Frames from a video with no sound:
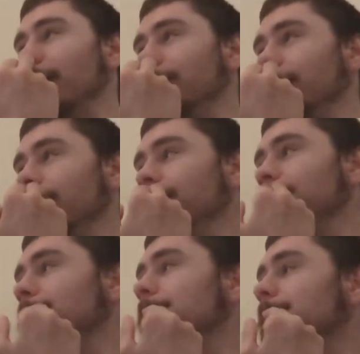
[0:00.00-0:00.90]
Was that the
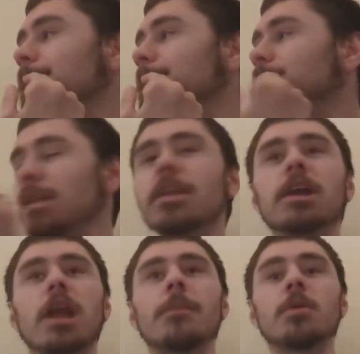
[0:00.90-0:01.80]
Konami one or
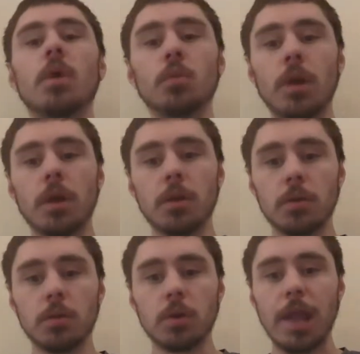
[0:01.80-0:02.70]
Capcom?
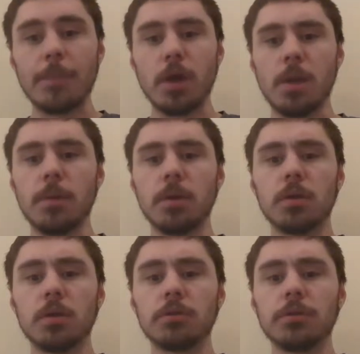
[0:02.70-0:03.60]
That's Capcom, right?
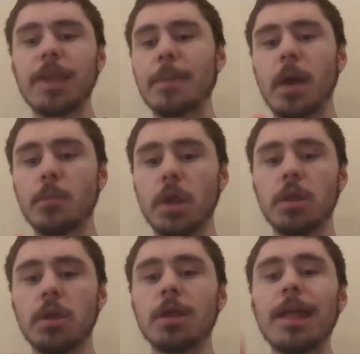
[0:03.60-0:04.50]
That's the one where the guy
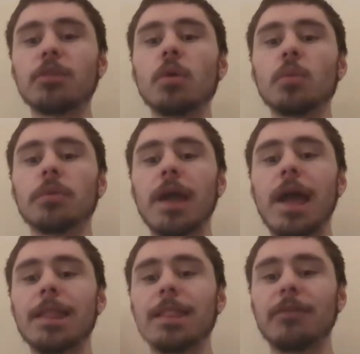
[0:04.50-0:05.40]
left, right, and
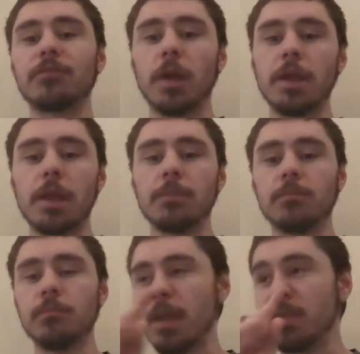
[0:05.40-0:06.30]
made the thing same
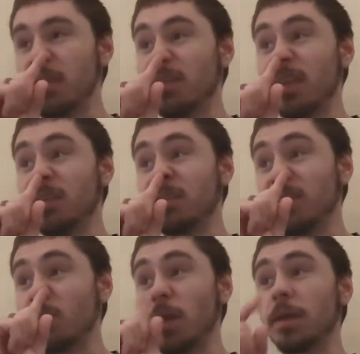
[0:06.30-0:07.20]

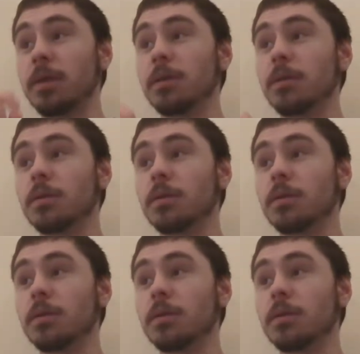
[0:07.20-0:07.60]
with like